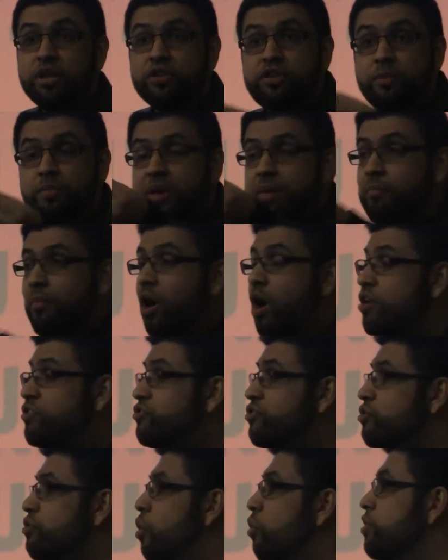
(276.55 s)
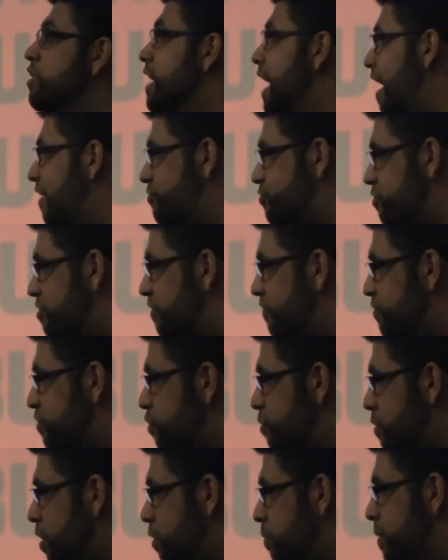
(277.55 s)
to be martyred only after a
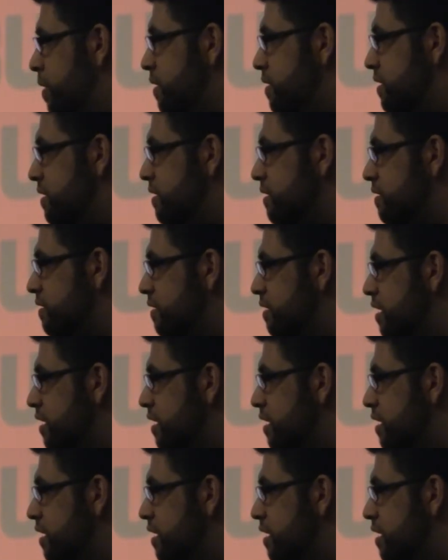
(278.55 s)
few moments.